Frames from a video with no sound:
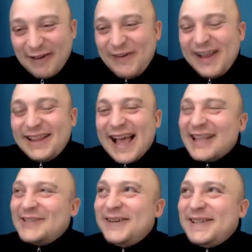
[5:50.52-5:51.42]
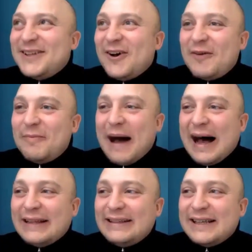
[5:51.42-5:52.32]
I think the answer is no.
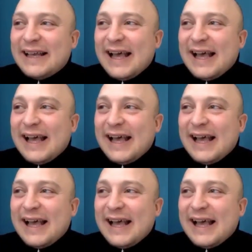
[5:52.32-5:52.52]
But,